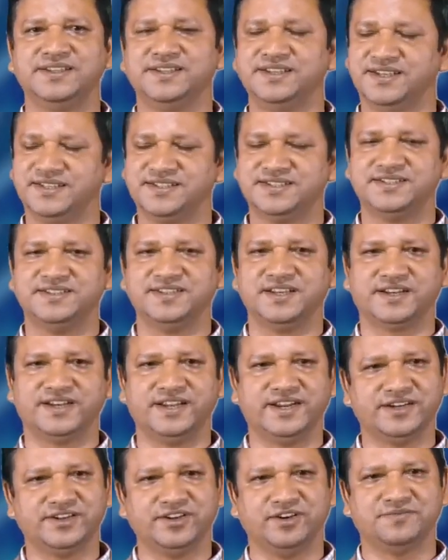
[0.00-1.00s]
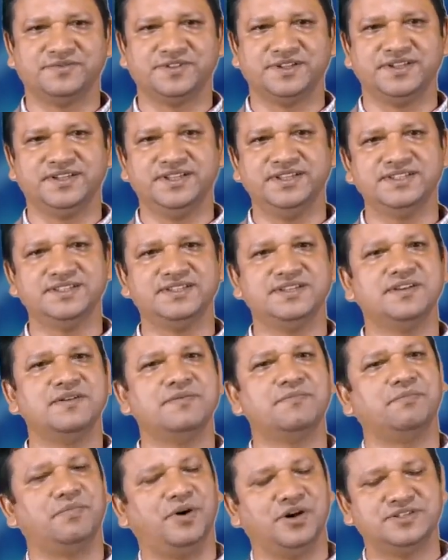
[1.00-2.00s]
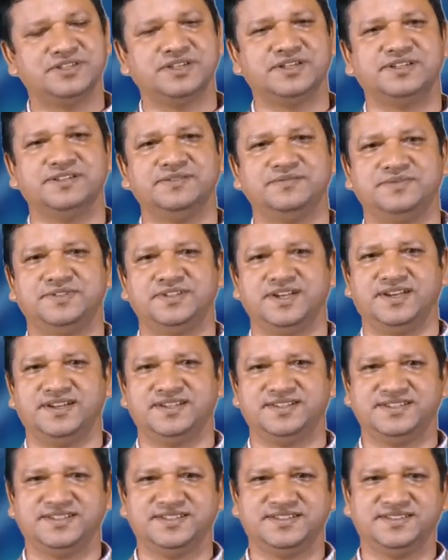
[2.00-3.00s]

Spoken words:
yes, the correct option is positive charge.